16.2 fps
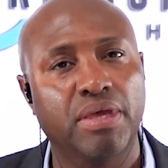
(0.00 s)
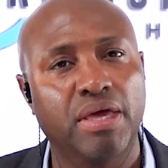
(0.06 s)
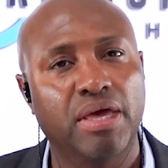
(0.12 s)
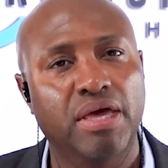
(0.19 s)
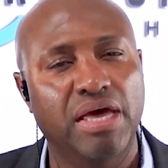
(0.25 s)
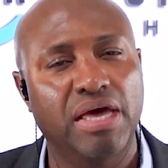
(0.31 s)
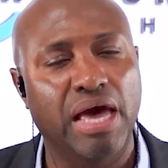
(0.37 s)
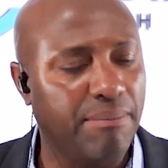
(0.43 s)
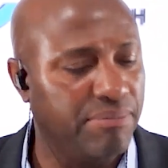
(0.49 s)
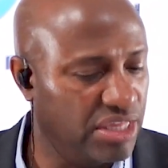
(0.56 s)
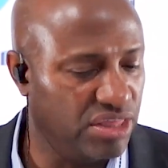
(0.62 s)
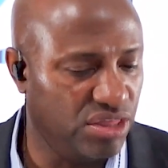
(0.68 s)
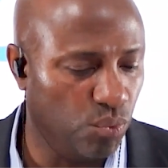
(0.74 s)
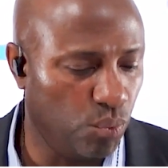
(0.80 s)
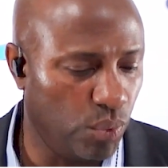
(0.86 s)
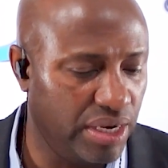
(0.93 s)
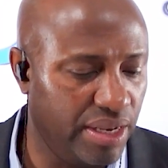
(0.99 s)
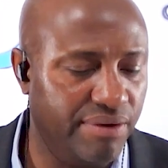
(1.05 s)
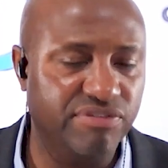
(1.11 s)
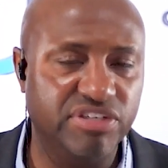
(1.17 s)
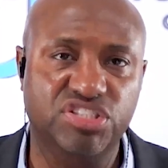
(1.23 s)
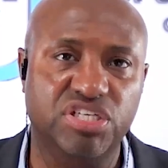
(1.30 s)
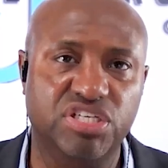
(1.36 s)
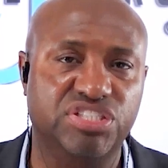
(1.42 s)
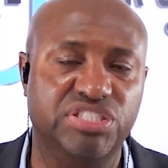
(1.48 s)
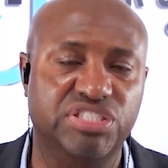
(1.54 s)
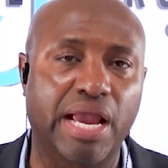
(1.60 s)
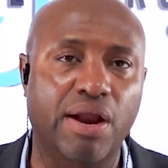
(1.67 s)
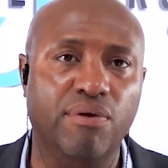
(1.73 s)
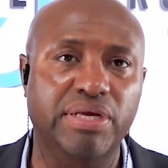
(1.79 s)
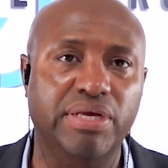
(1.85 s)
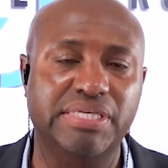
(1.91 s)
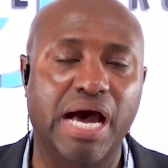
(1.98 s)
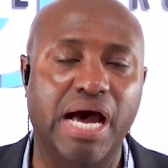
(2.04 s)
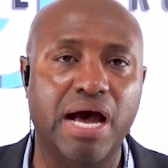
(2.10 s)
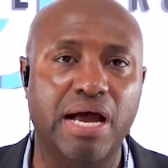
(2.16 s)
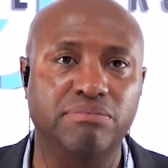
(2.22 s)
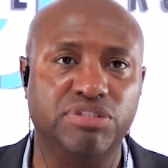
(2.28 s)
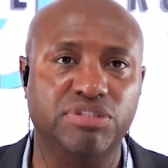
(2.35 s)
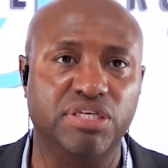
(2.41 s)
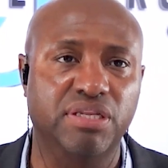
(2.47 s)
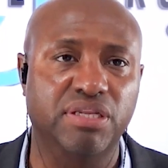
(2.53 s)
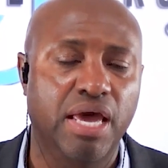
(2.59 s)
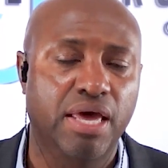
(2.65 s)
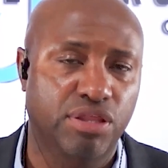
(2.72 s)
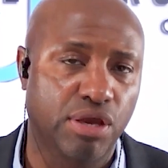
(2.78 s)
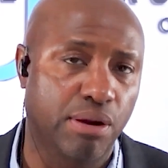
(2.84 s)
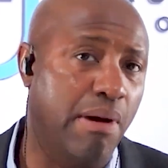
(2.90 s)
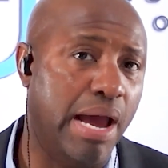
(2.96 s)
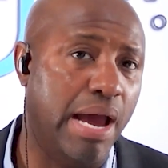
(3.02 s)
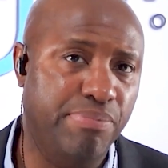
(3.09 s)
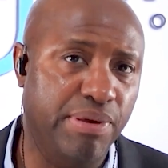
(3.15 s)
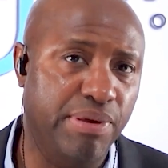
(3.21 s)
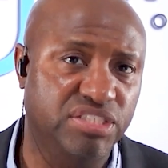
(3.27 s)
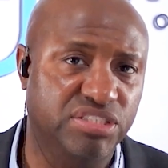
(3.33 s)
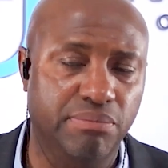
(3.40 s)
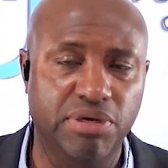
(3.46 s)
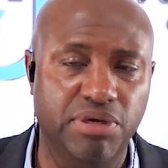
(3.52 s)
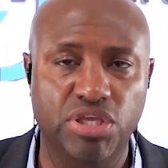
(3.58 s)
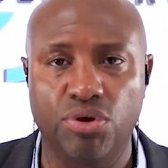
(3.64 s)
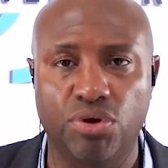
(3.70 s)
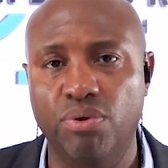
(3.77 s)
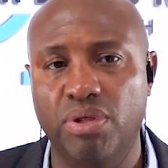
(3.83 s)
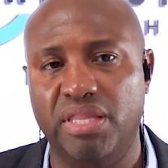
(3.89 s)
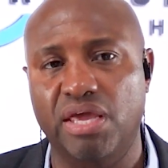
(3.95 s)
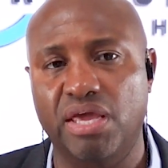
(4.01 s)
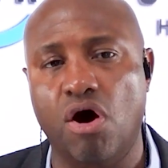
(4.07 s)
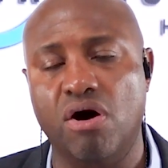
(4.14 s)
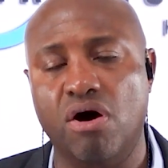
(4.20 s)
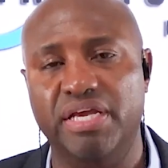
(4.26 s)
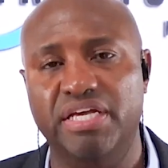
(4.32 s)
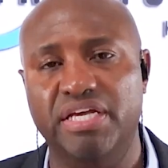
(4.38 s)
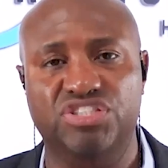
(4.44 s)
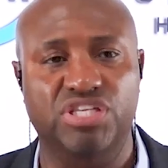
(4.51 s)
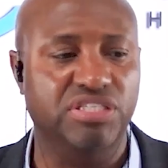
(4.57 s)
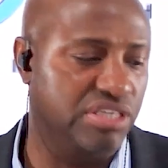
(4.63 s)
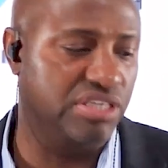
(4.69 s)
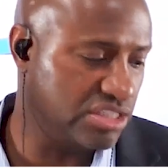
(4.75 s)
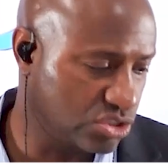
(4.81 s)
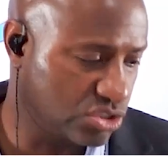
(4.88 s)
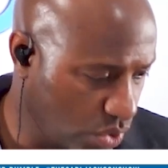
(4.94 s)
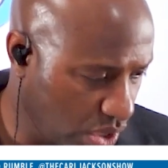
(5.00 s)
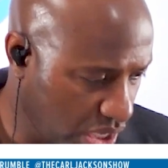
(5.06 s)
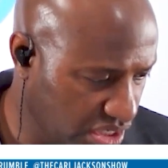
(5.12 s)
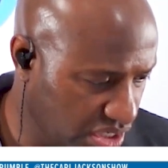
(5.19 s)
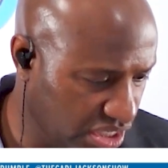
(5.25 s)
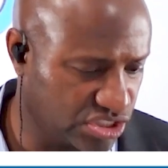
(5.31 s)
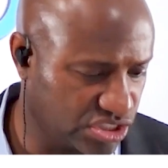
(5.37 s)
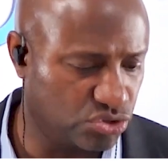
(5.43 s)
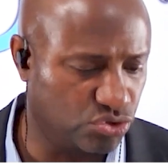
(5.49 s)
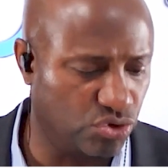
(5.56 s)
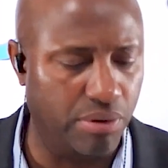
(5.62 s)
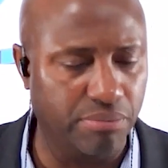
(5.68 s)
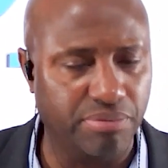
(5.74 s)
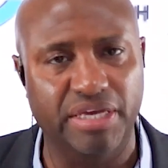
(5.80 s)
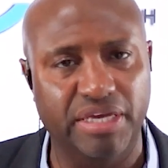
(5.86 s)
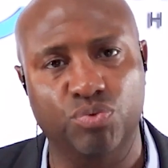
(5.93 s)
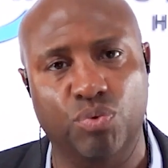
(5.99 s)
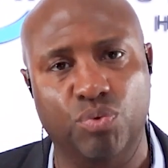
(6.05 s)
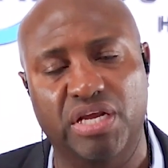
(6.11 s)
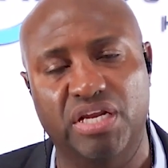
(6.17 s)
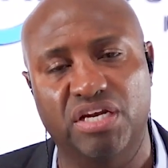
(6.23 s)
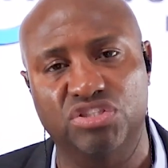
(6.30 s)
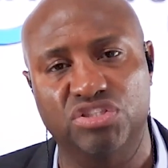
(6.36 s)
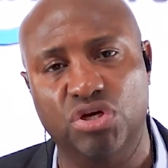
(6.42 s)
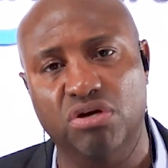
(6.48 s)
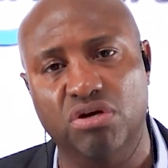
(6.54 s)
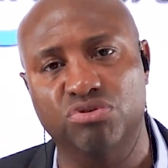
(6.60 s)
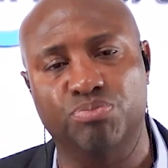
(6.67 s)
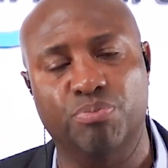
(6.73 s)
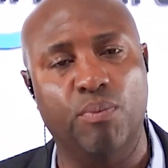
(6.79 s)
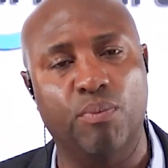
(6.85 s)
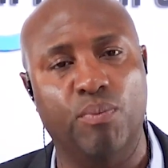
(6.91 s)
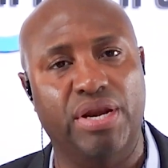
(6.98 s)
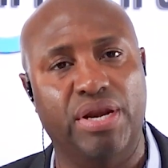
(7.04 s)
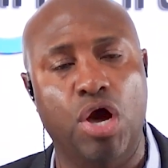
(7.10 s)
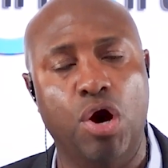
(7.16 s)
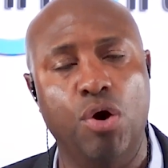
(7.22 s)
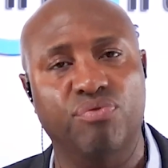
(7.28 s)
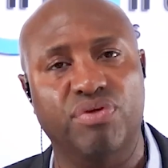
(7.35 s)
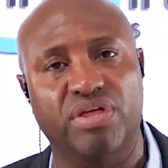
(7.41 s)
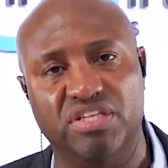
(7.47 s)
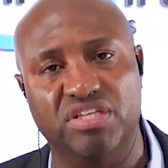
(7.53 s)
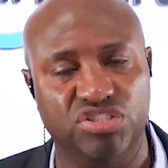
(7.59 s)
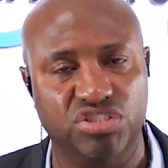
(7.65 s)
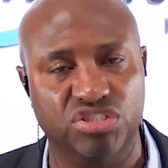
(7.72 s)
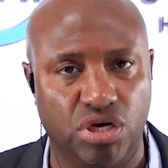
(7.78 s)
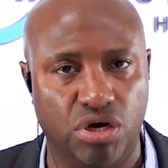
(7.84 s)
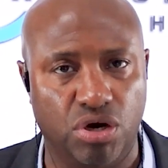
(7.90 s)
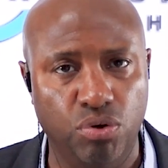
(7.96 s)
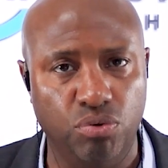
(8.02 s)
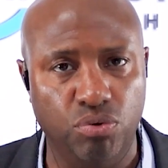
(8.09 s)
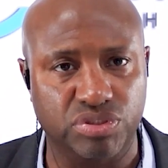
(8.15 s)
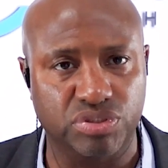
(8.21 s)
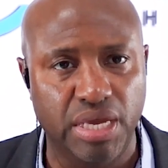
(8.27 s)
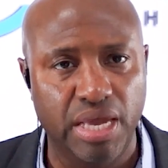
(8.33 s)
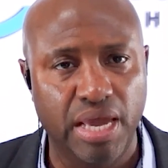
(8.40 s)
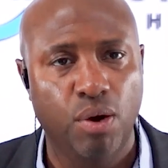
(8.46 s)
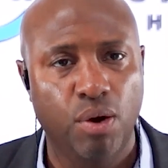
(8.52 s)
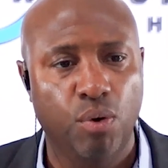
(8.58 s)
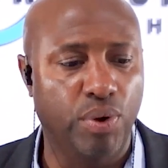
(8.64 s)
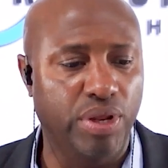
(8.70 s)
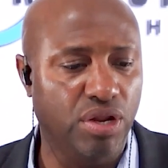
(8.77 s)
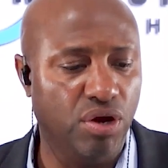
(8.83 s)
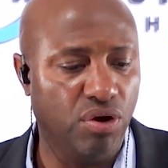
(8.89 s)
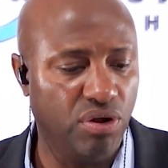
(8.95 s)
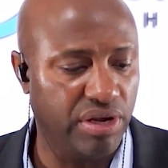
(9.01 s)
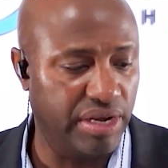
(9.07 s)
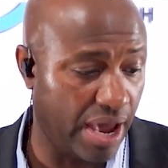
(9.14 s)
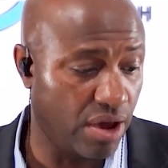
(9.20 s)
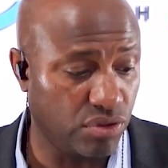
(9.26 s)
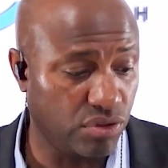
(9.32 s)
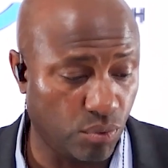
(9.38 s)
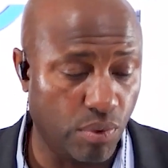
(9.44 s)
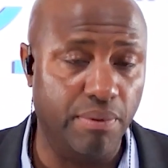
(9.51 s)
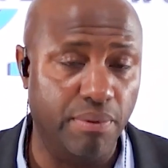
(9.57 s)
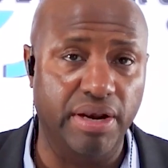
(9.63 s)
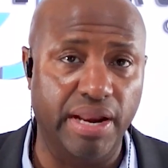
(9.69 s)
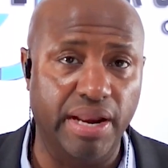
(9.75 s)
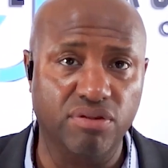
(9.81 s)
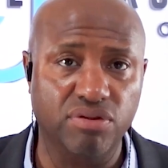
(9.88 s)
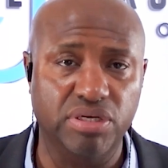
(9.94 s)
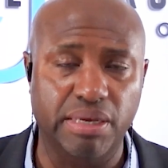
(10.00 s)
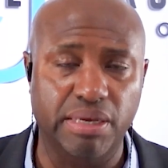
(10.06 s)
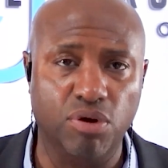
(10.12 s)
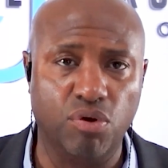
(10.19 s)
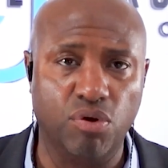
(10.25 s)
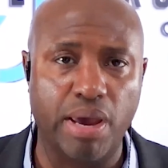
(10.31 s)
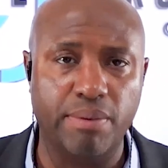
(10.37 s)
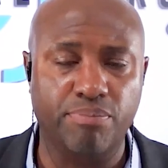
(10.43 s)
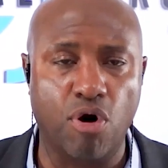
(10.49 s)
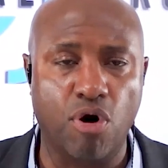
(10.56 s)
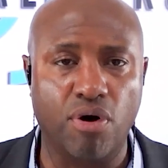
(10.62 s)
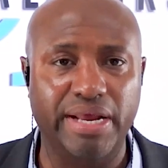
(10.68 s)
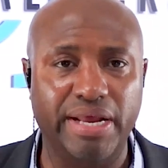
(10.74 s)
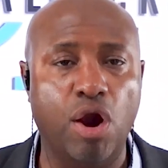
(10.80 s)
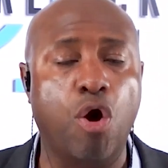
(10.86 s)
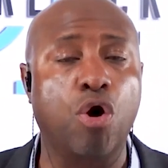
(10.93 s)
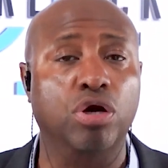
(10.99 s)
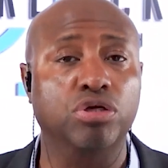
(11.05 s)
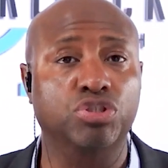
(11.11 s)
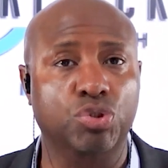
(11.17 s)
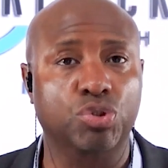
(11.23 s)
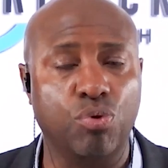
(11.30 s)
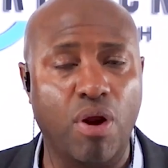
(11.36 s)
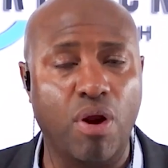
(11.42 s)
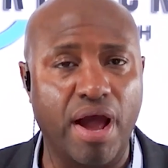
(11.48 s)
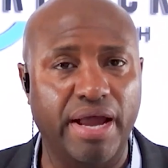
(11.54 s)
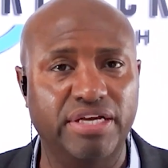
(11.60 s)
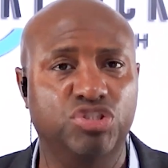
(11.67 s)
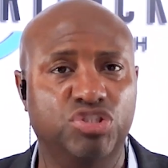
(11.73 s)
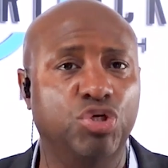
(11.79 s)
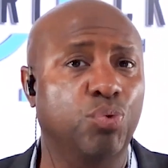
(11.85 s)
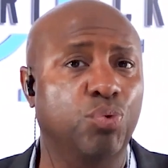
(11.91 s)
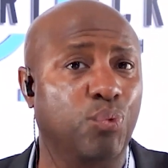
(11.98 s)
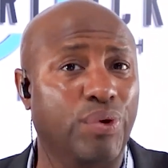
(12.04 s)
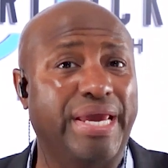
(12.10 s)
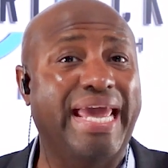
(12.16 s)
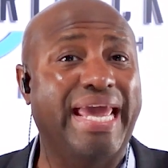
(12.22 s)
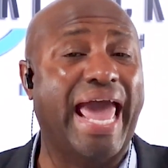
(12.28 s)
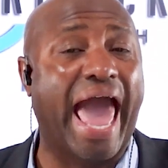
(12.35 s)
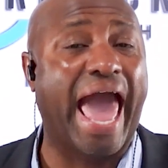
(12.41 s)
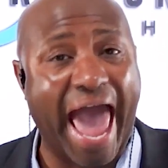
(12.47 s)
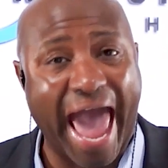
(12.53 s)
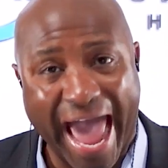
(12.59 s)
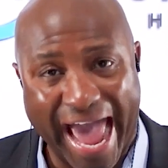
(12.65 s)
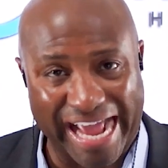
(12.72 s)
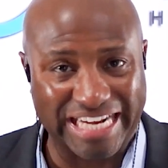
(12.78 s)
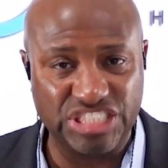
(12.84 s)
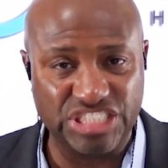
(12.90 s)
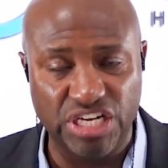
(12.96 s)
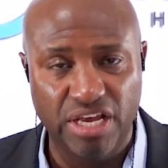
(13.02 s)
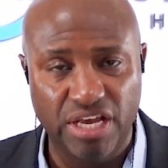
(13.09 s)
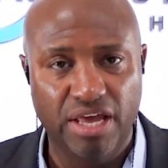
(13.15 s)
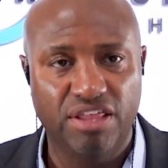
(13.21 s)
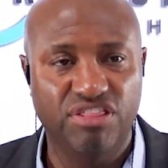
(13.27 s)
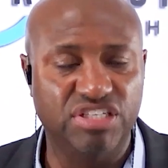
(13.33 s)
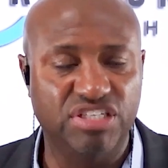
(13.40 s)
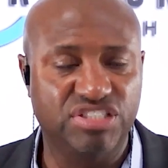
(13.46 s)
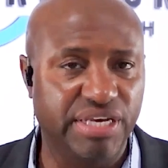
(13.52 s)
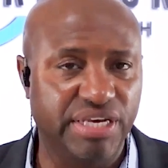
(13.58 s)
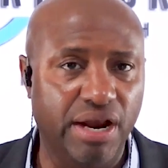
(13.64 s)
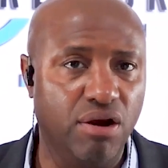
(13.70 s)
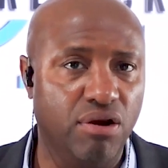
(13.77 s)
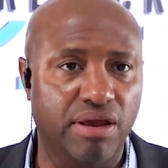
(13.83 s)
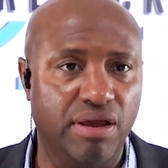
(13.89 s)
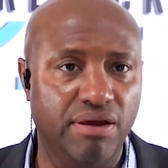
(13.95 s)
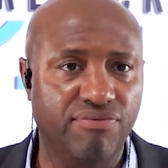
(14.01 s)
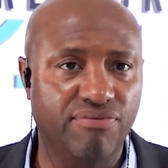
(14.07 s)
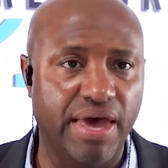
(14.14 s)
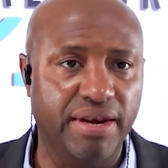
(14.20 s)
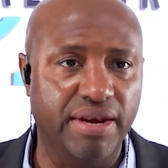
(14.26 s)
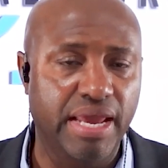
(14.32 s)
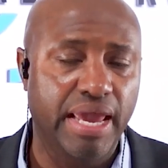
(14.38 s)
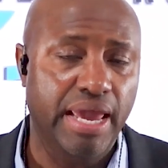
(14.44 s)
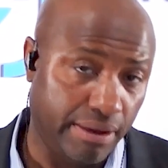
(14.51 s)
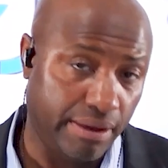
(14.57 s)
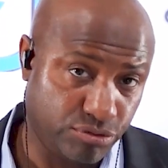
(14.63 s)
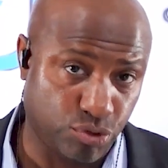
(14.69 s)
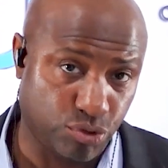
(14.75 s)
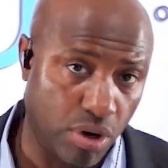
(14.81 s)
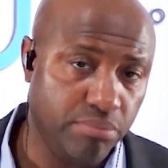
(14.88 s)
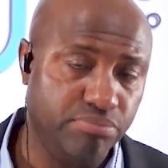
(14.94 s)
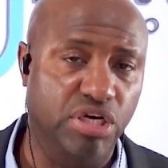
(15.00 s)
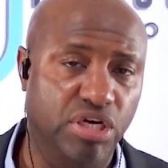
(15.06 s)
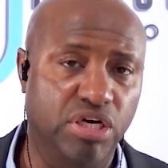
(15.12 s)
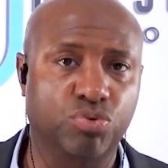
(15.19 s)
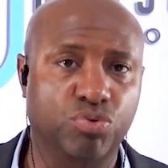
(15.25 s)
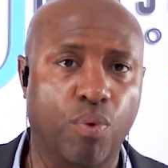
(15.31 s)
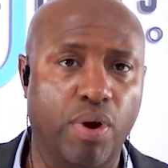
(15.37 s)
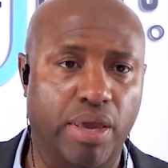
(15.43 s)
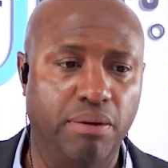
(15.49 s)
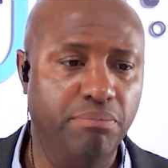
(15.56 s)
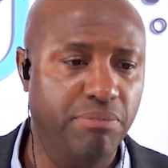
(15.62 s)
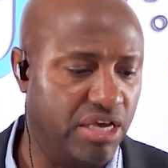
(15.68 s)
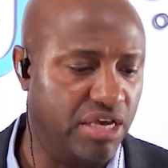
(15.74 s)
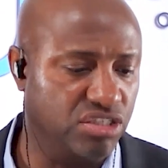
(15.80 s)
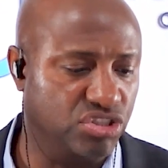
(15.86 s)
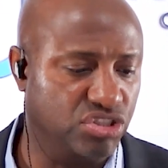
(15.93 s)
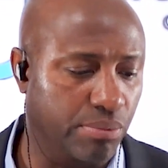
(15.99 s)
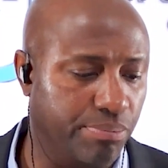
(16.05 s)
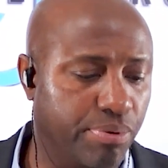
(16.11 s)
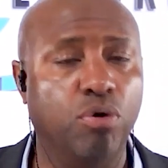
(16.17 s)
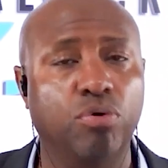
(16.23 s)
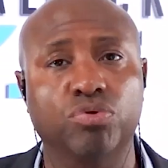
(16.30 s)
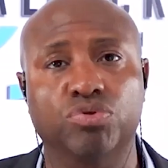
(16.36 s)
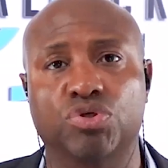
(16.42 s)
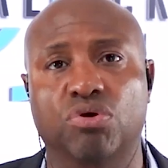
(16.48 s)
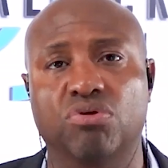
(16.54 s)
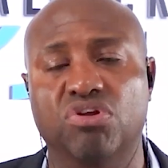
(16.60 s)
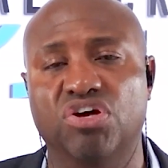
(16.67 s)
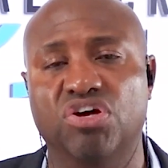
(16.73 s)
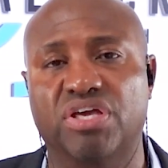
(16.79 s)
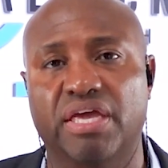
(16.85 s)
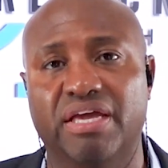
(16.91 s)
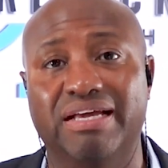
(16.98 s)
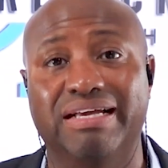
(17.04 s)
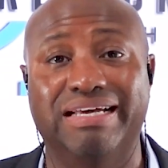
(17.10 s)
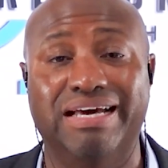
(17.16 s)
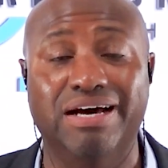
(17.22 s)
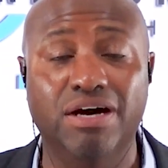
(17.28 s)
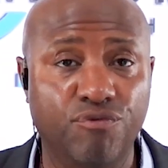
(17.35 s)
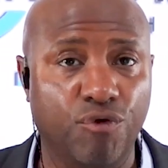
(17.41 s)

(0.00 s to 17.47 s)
I mean, we live in such scary times, and there might be some of you in the audience that says, well, listen, Trump gets what he deserves, but we know that this is a hoax. We know now the Democrat Party are trying to rehash this narrative that if Trump does win because the polls are looking good for